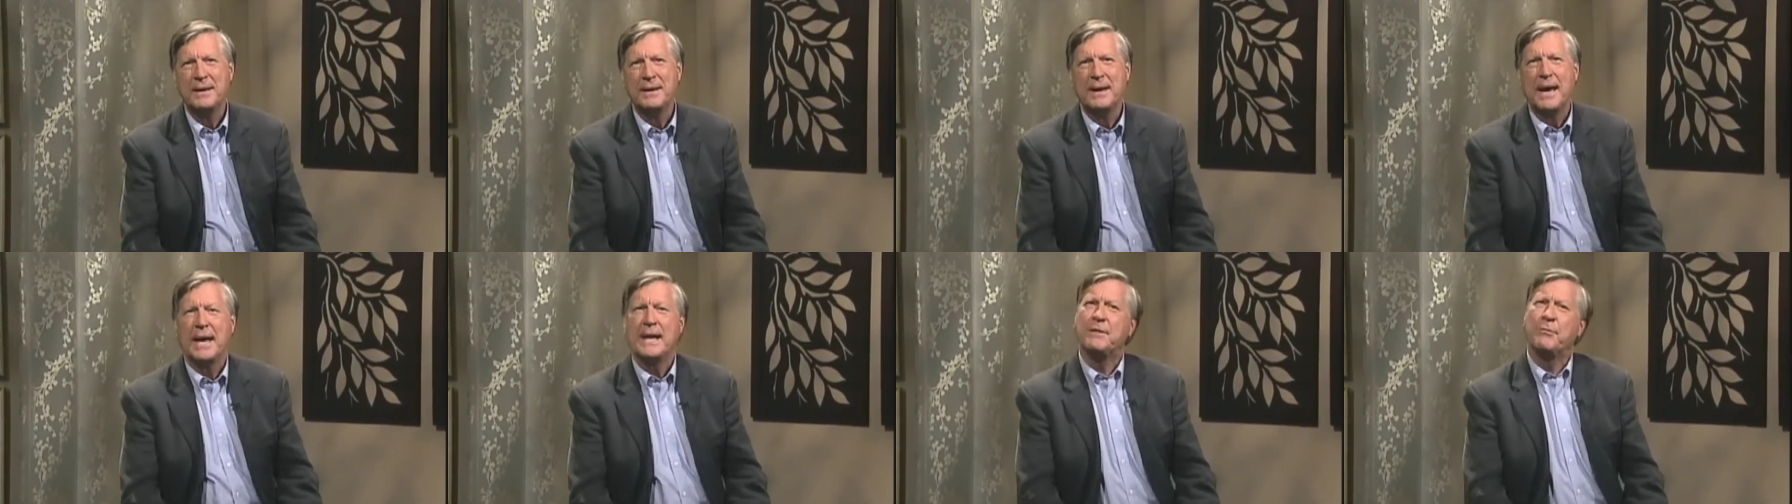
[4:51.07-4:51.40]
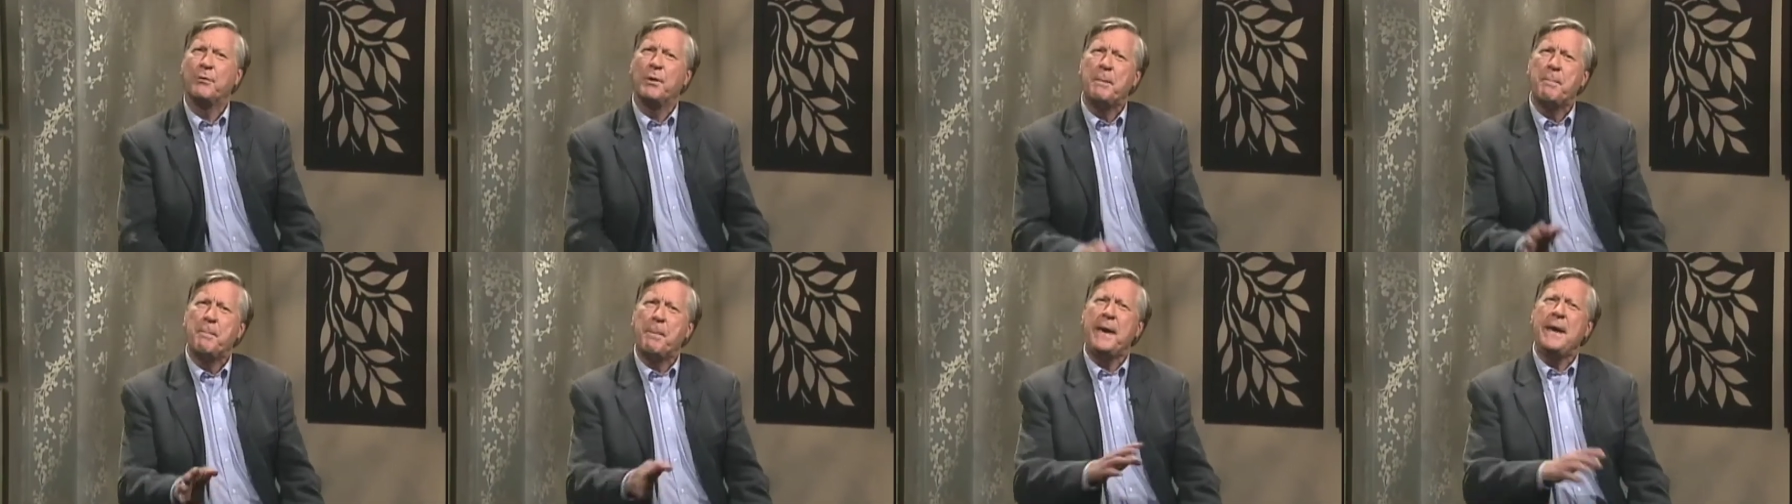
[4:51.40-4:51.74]
And if
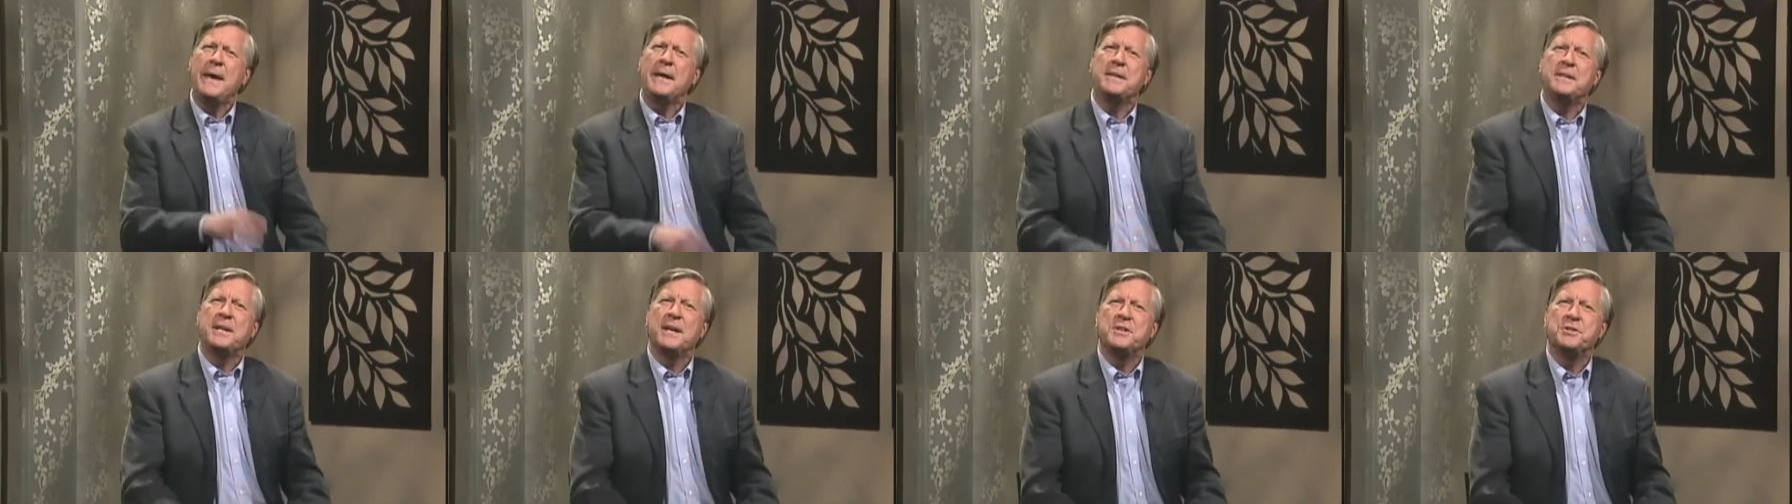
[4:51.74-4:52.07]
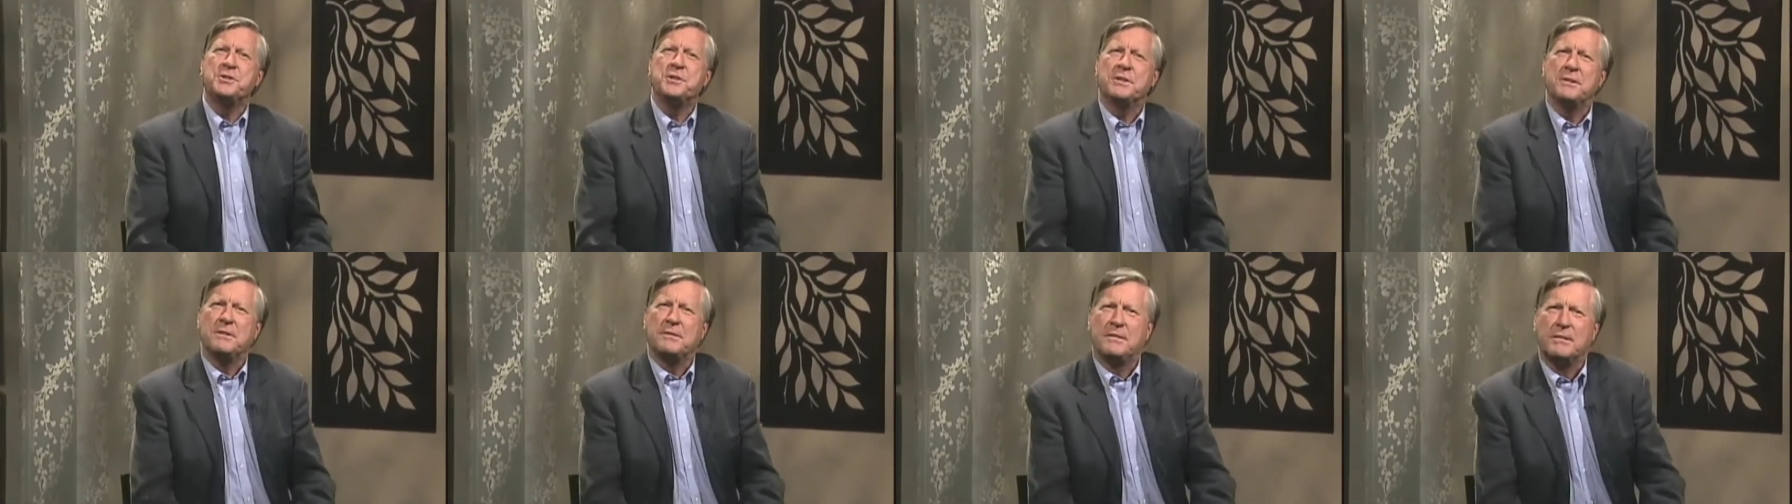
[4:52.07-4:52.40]
we pay
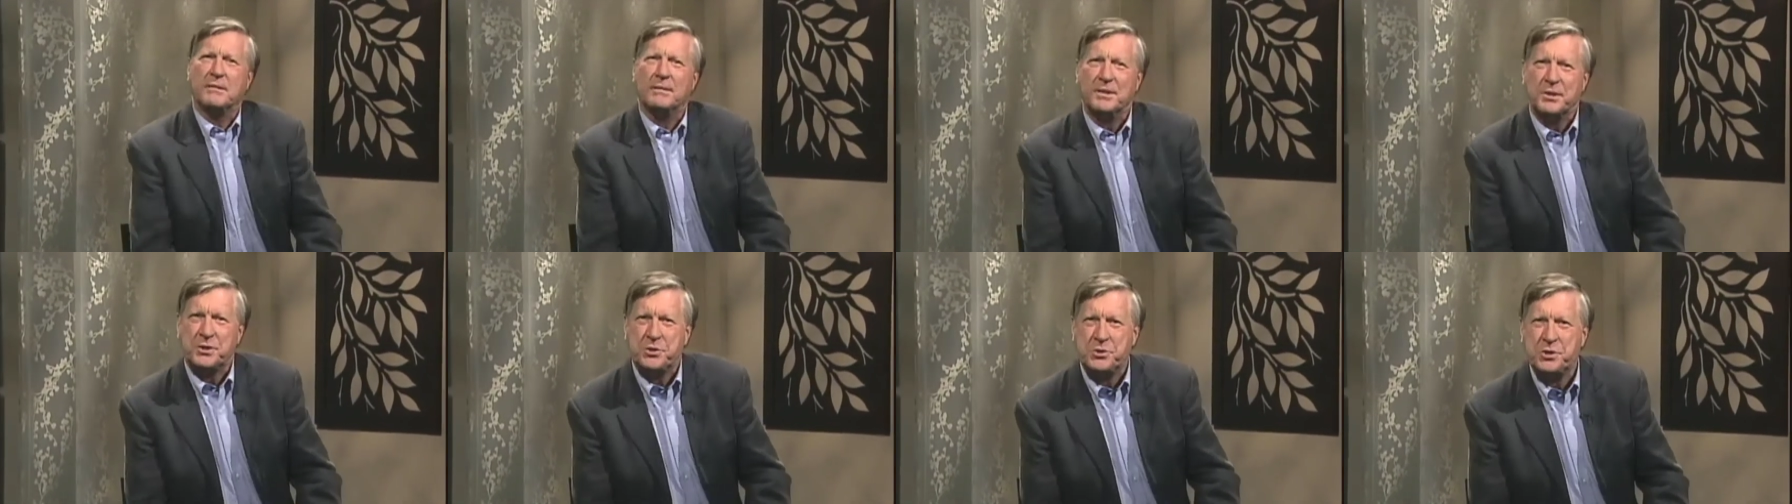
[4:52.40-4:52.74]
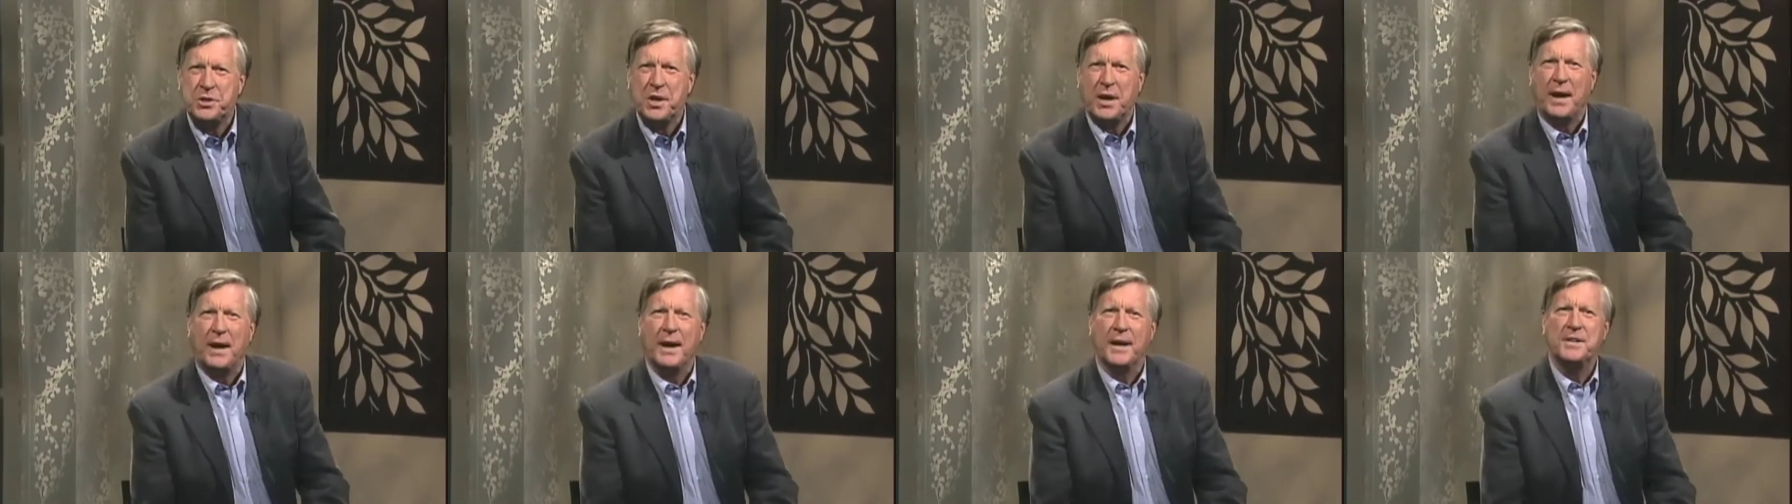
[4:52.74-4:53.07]
attention to the
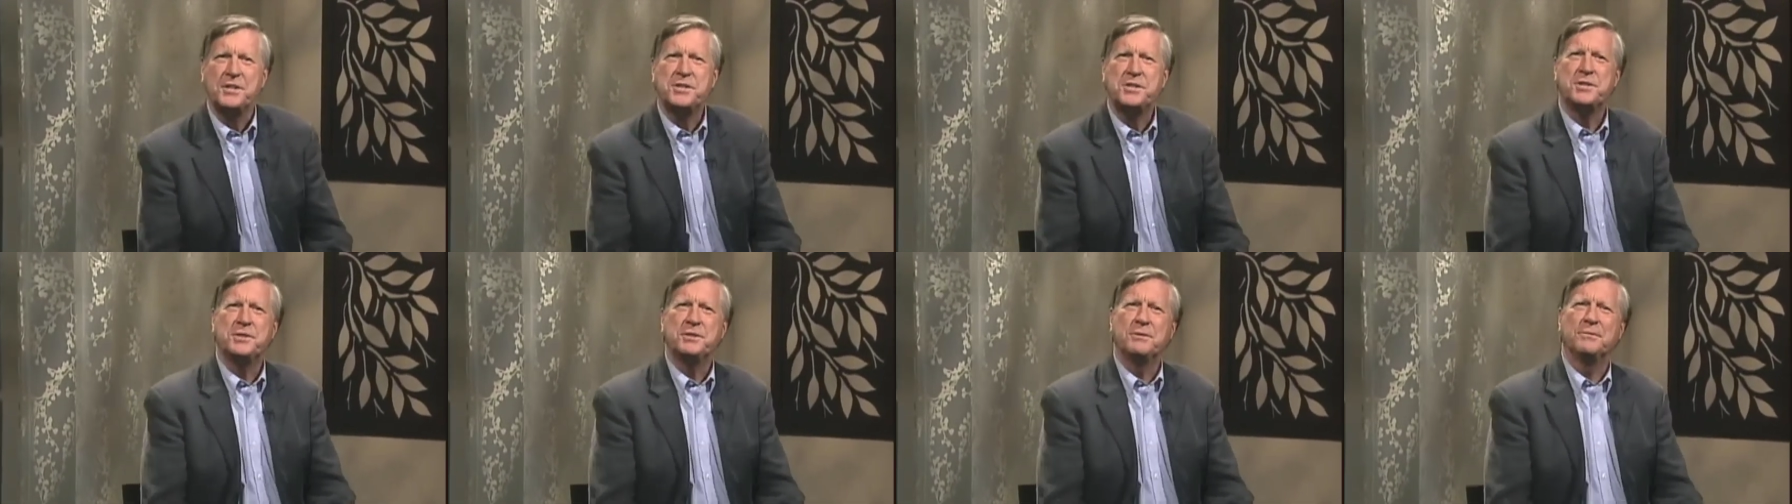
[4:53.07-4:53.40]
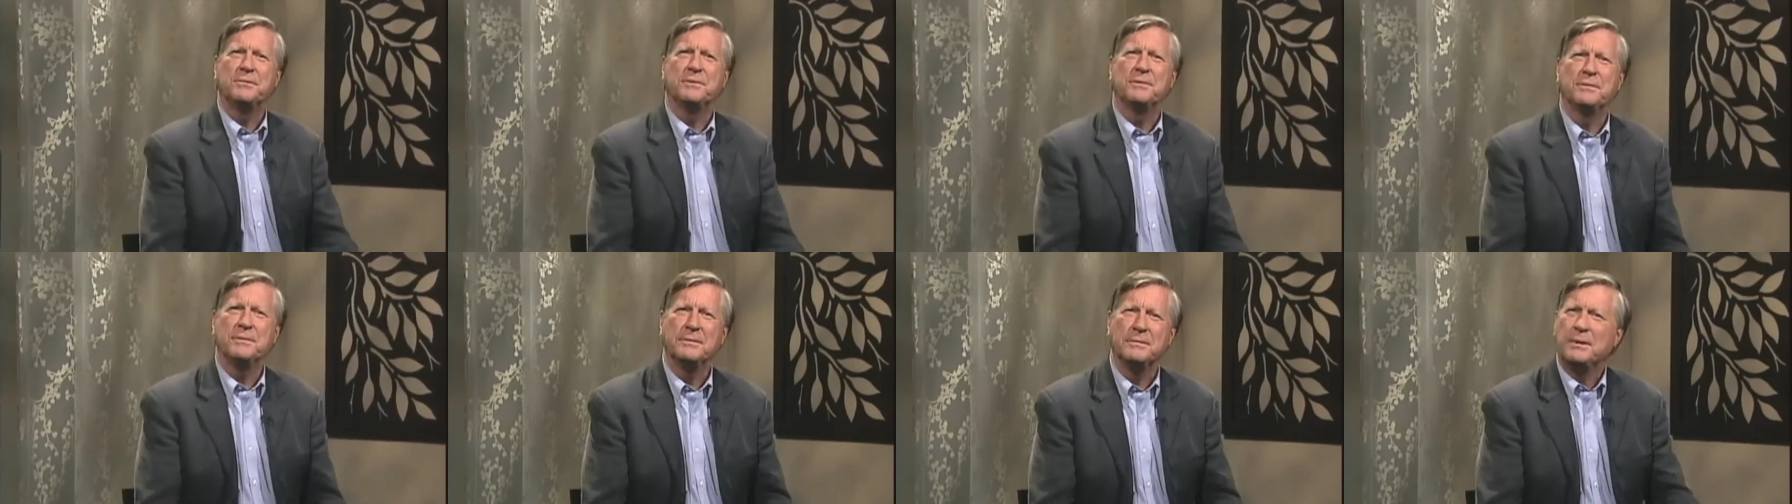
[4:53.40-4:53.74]
judge,
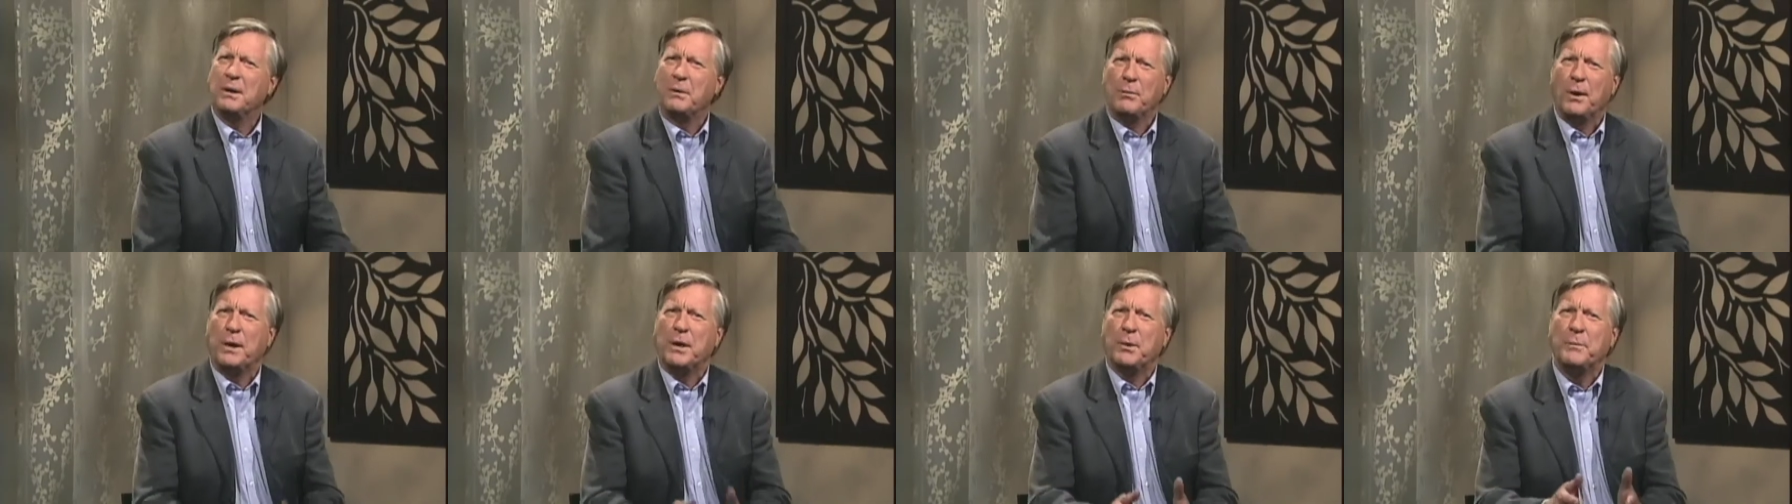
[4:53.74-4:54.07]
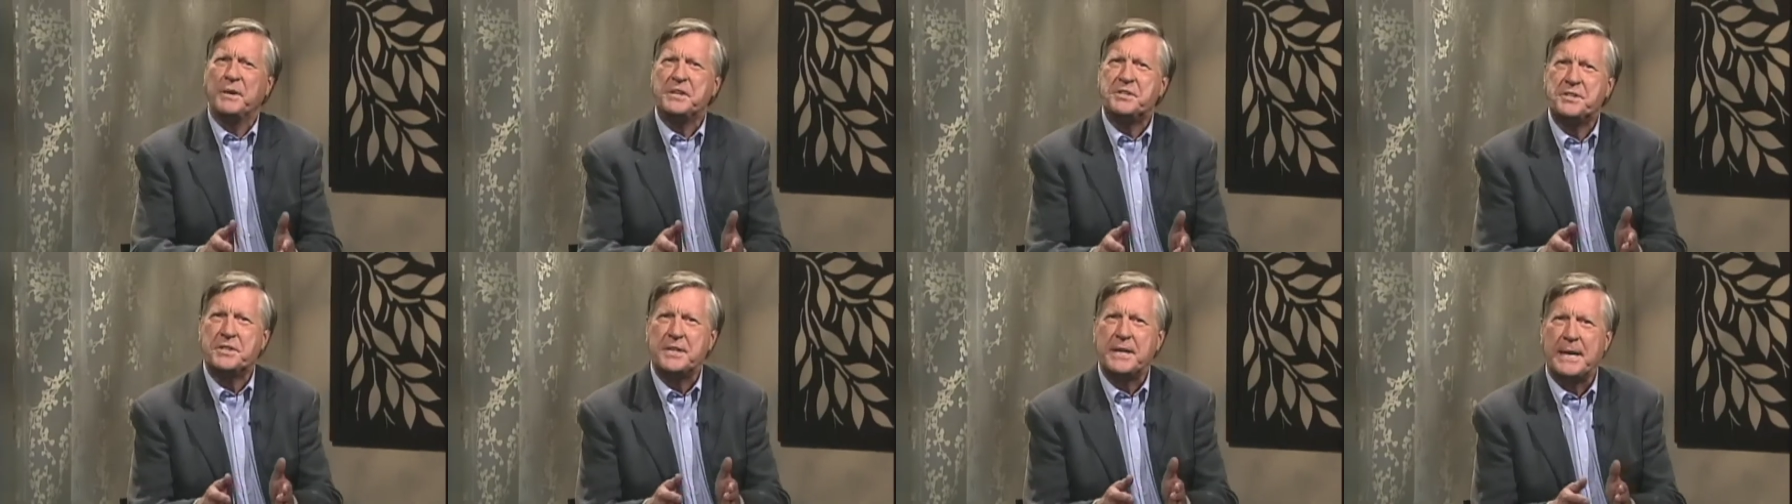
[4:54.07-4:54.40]
well, what do we
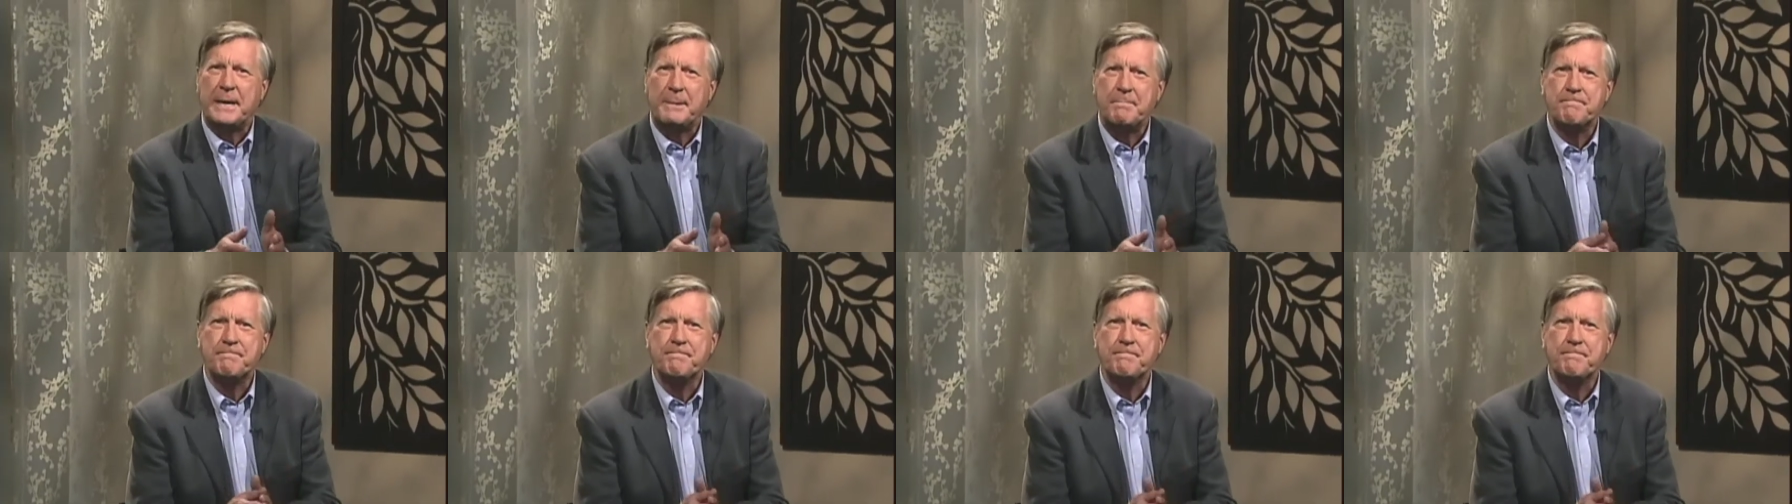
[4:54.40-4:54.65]
see?